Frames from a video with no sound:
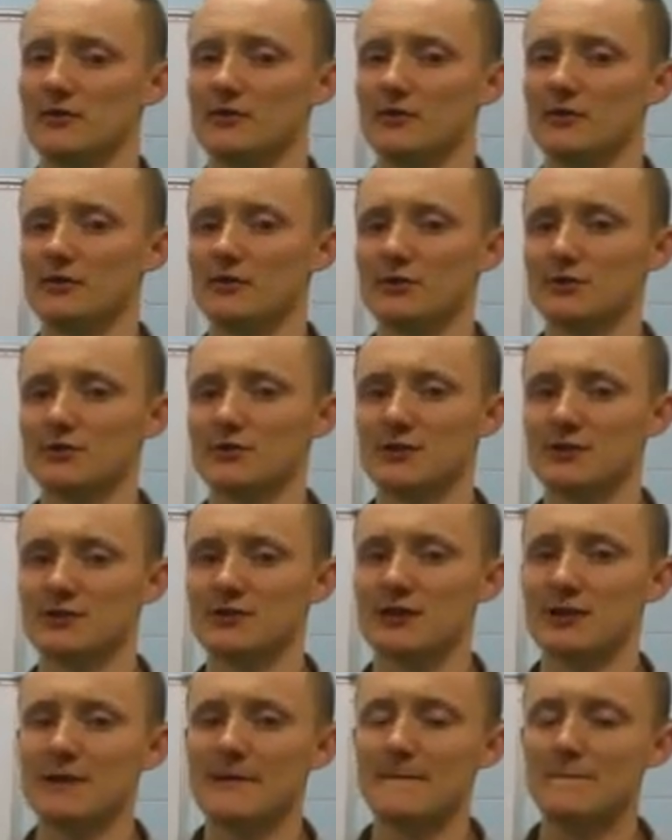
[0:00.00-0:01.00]
So not just
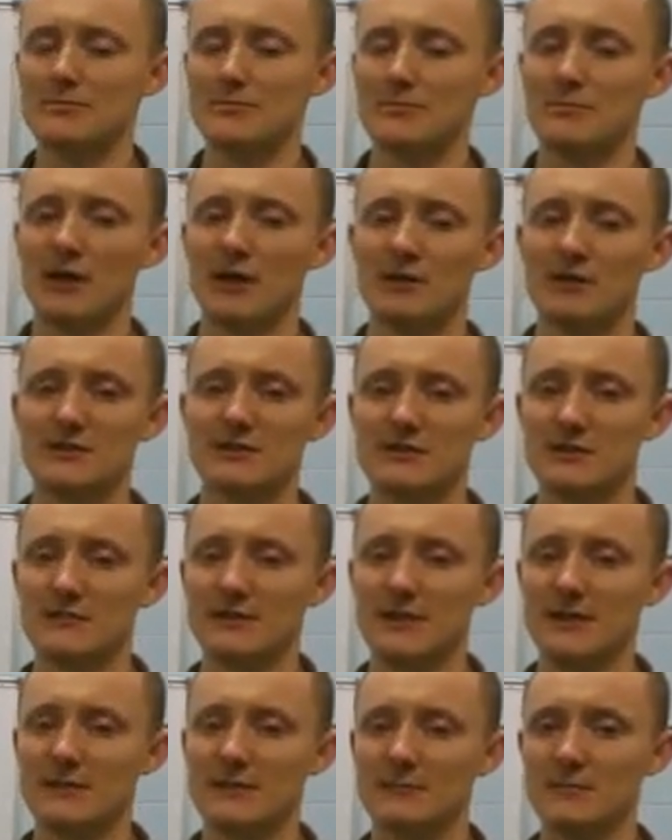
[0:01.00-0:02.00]
barriers that you've
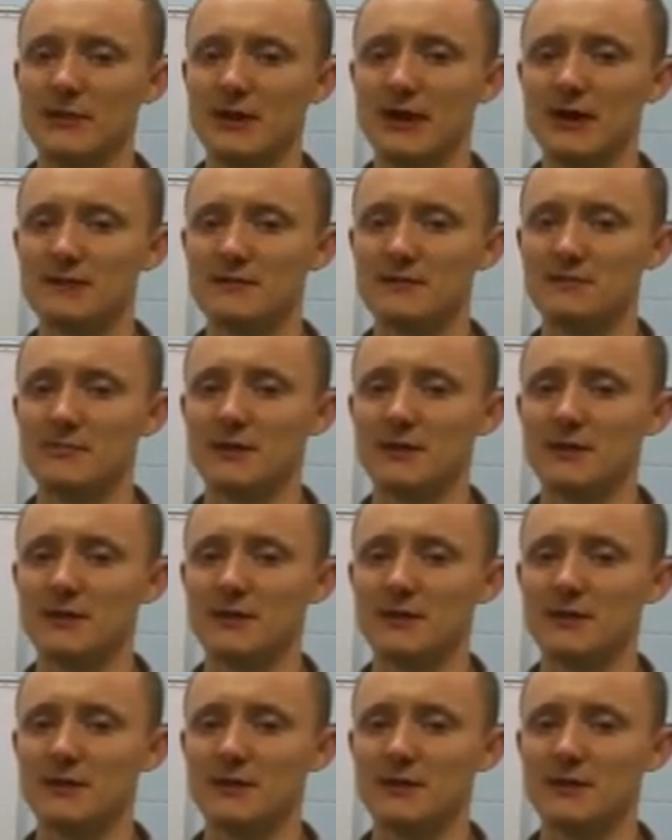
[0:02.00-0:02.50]
had in the past,